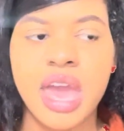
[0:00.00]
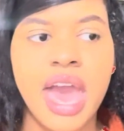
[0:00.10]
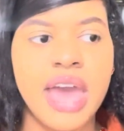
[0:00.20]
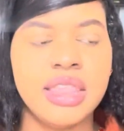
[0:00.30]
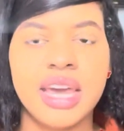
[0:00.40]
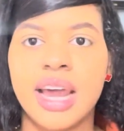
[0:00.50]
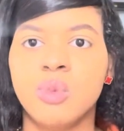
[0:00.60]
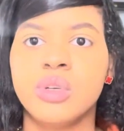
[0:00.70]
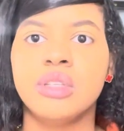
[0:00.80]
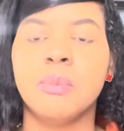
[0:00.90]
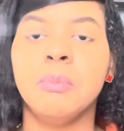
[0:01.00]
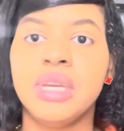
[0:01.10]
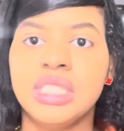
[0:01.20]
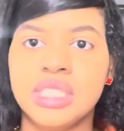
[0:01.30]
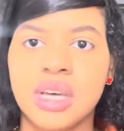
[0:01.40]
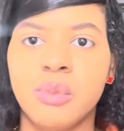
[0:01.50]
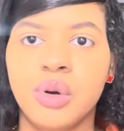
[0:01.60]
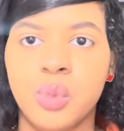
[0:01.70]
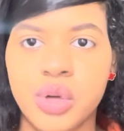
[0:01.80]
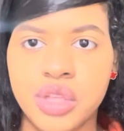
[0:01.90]
And then I would meet
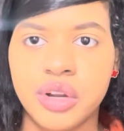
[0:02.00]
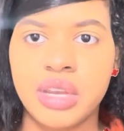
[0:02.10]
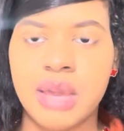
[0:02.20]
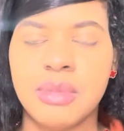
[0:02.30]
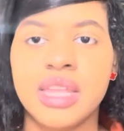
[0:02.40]
someone with her name.